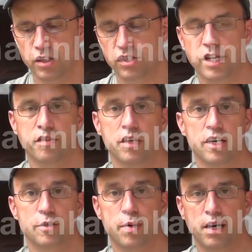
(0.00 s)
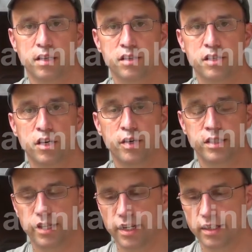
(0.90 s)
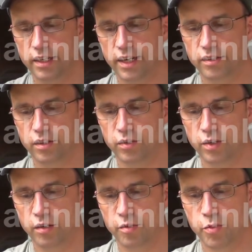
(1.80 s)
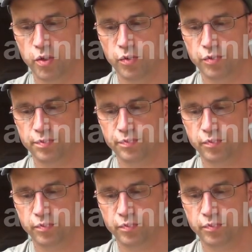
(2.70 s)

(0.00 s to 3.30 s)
You just have a large pile of snow at the end that you have to remove.